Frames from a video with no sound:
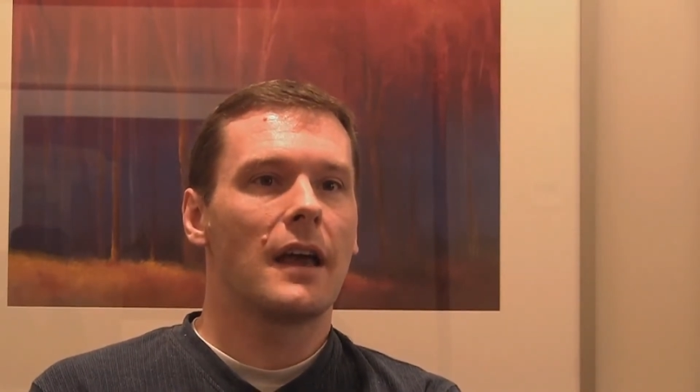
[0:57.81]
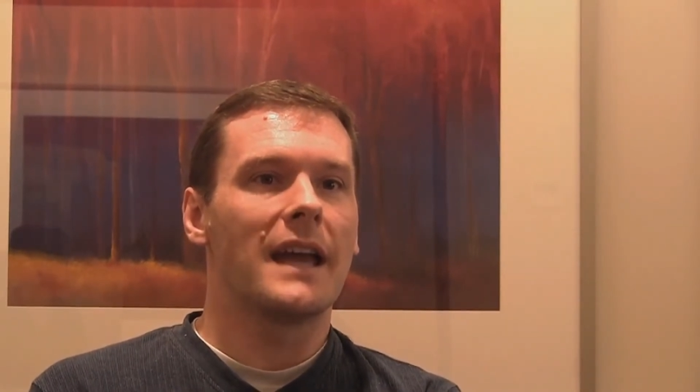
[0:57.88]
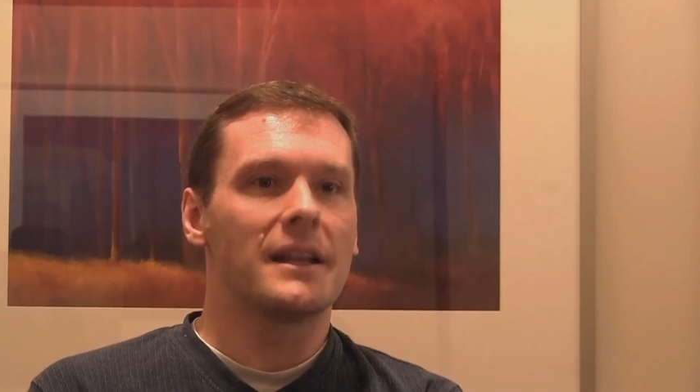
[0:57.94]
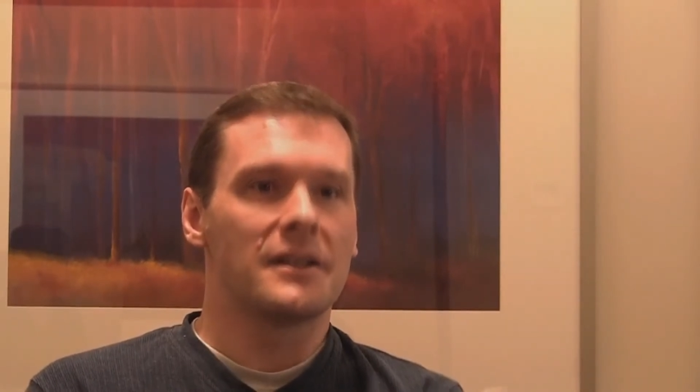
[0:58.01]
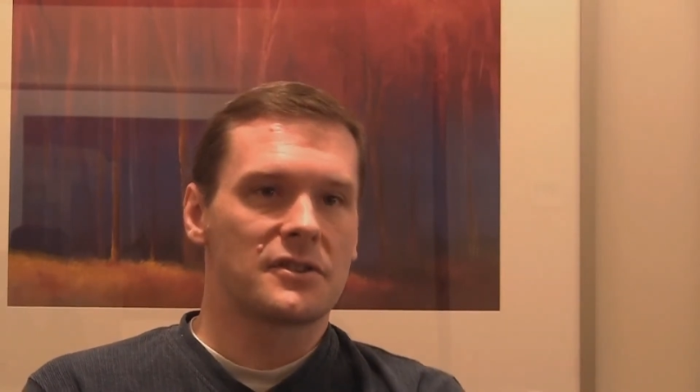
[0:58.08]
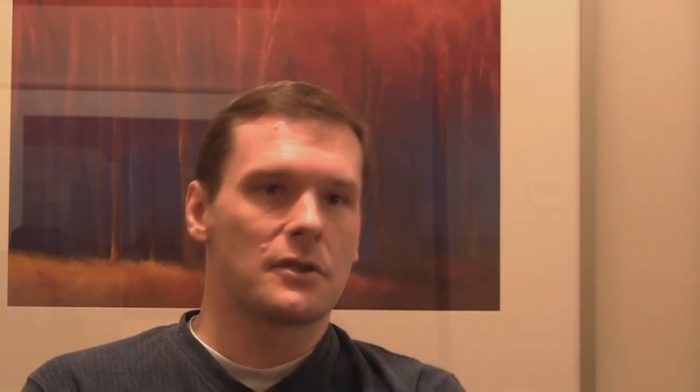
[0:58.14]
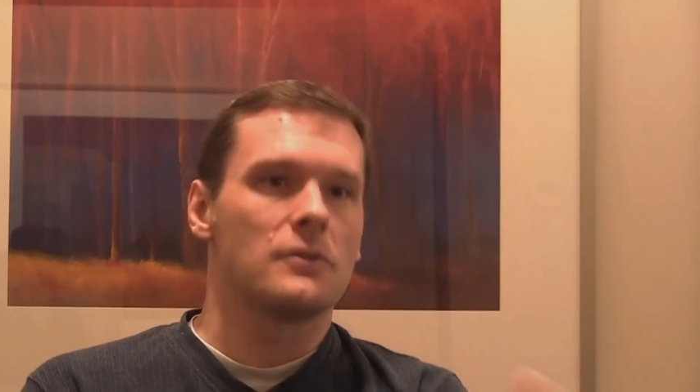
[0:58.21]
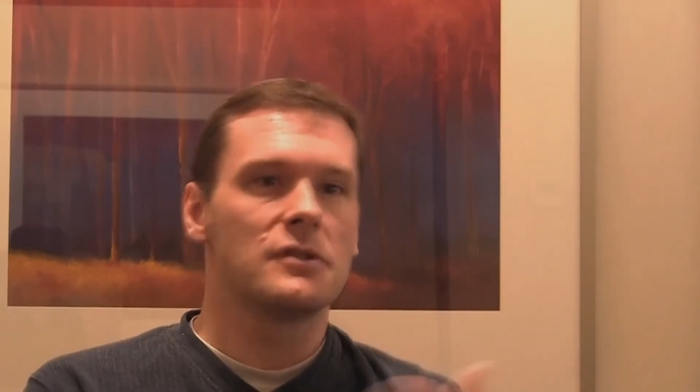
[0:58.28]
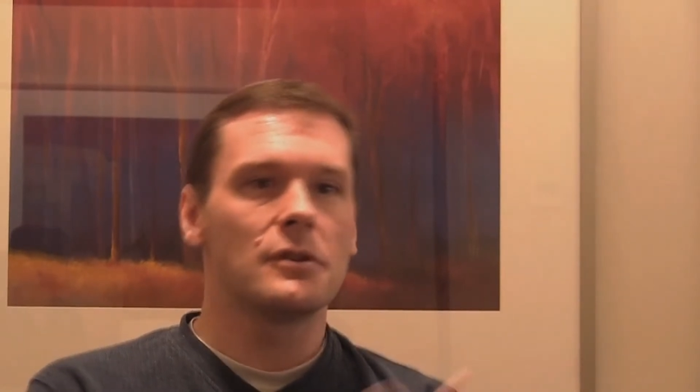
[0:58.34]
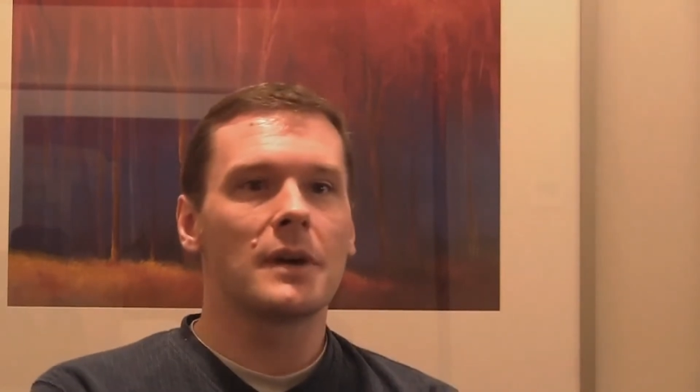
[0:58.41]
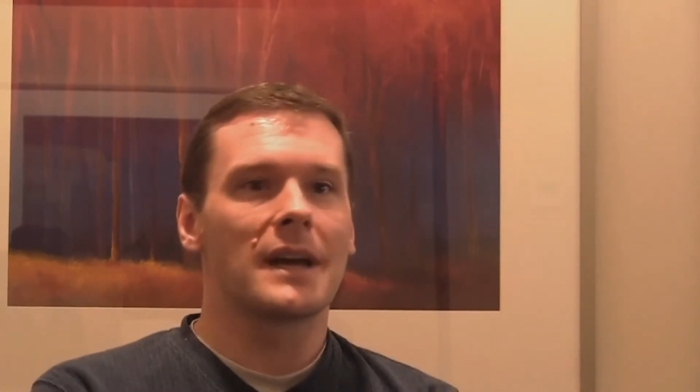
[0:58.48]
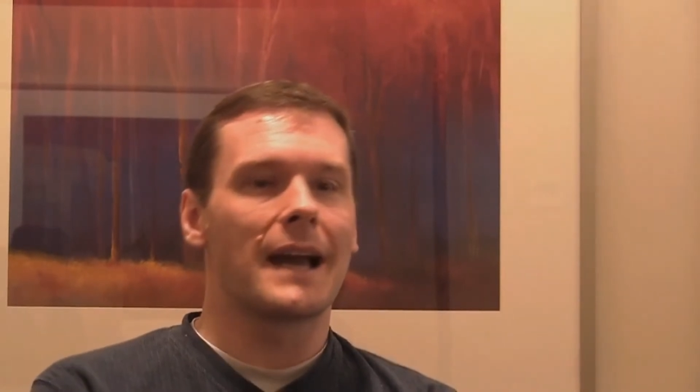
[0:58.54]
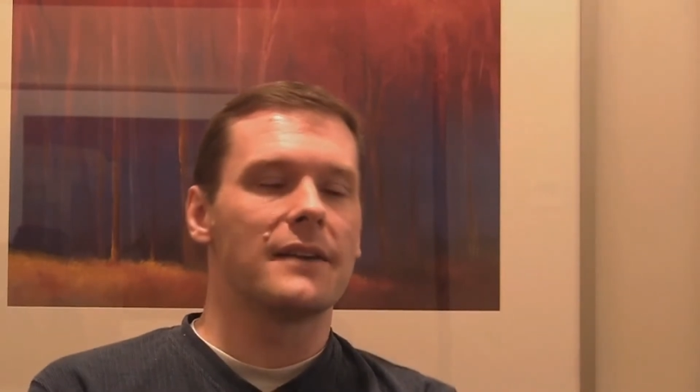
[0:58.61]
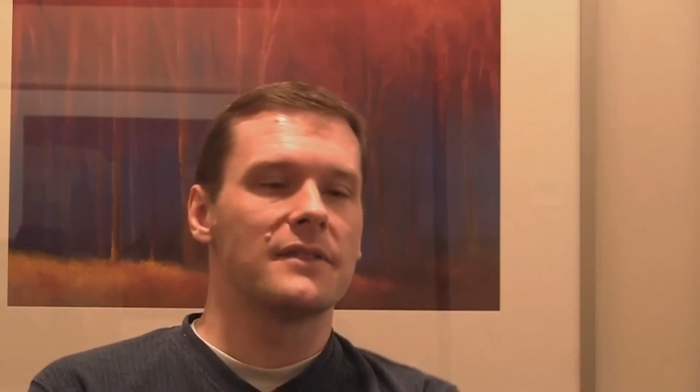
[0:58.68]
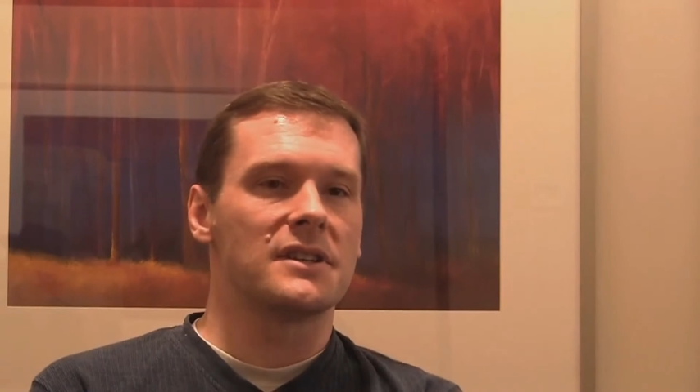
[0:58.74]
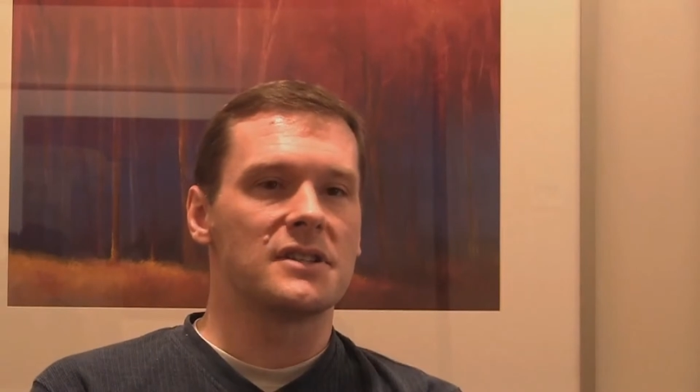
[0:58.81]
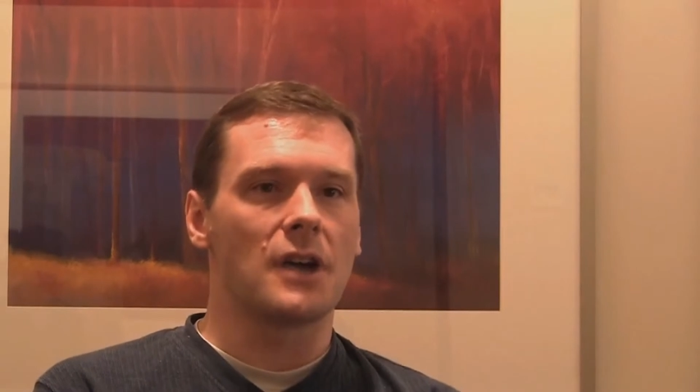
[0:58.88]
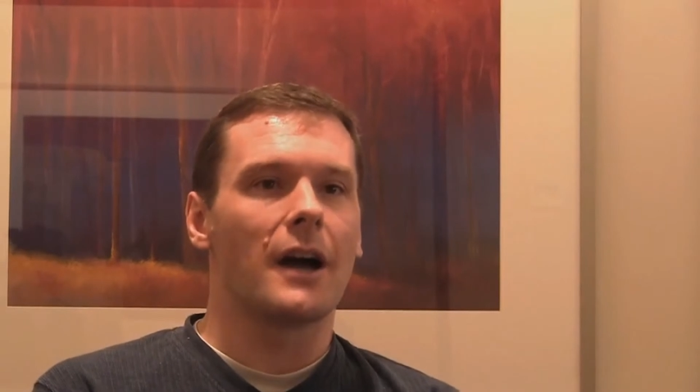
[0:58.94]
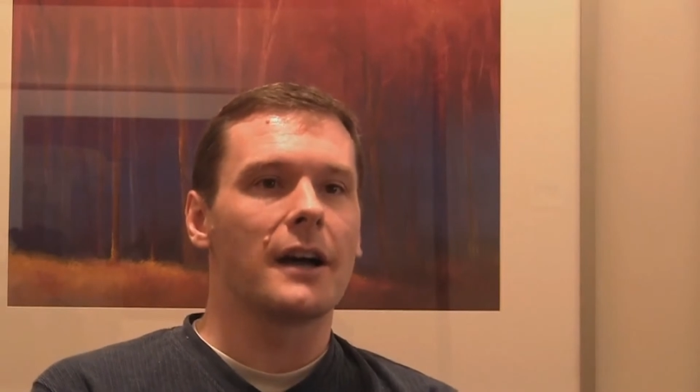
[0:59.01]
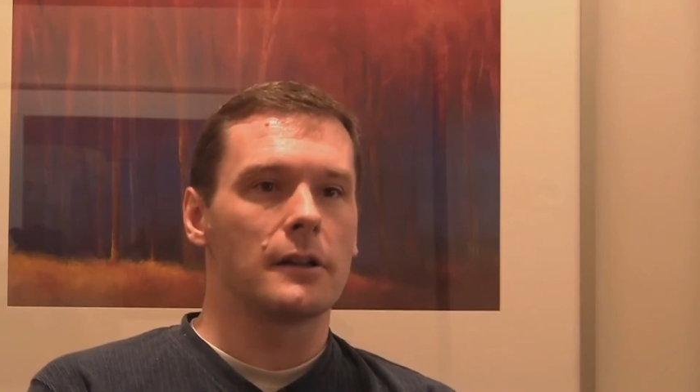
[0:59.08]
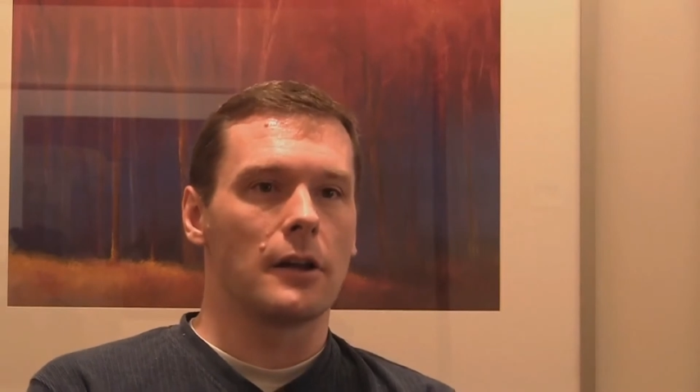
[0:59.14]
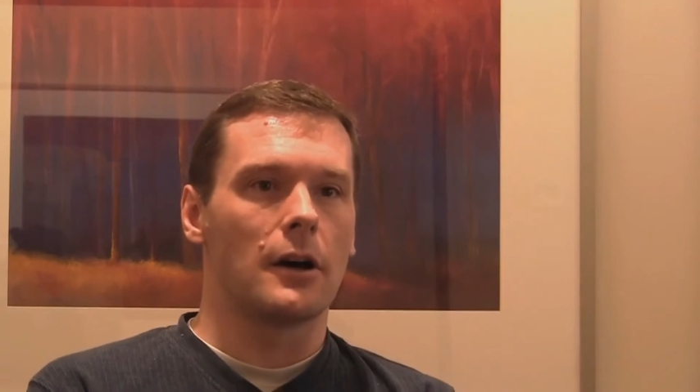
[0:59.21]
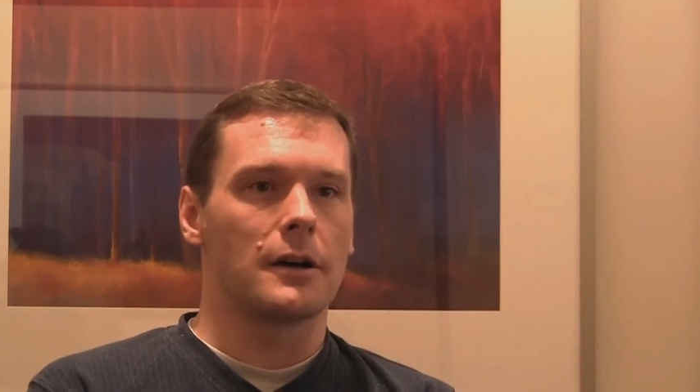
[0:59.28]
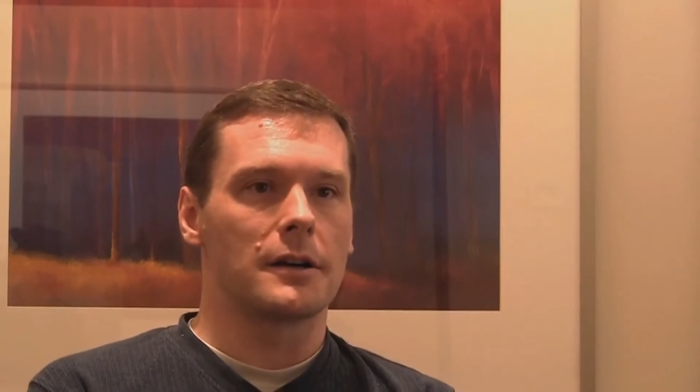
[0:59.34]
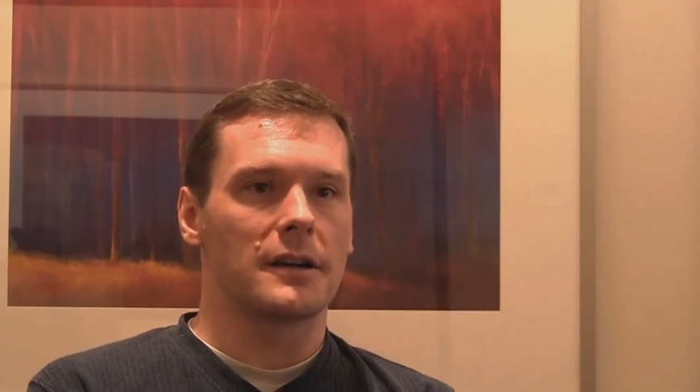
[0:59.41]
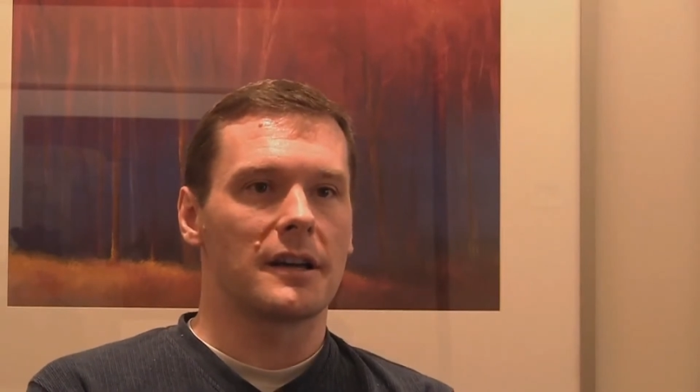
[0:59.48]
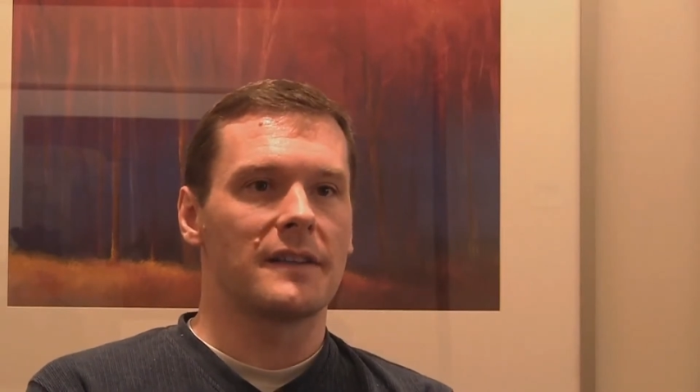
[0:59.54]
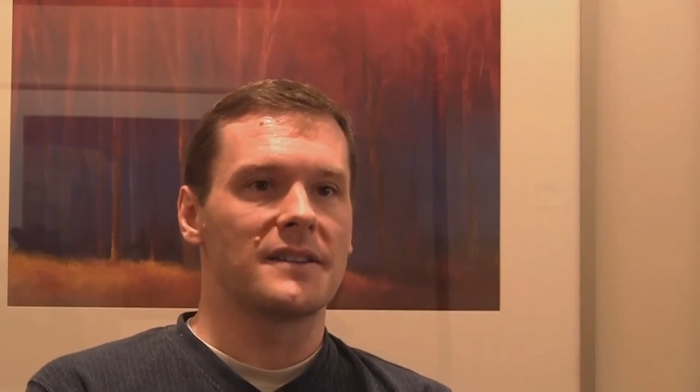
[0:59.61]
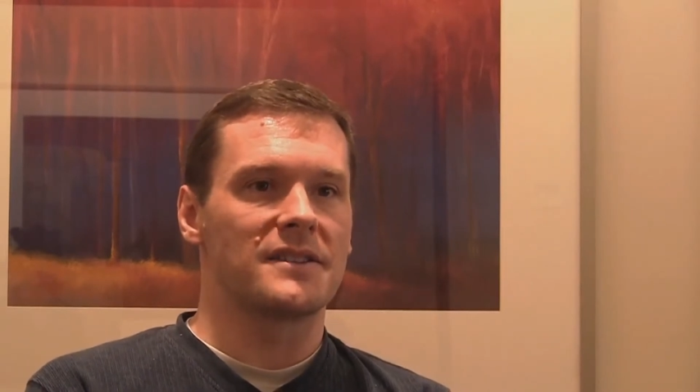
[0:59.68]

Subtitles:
and in so doing have a dialogue,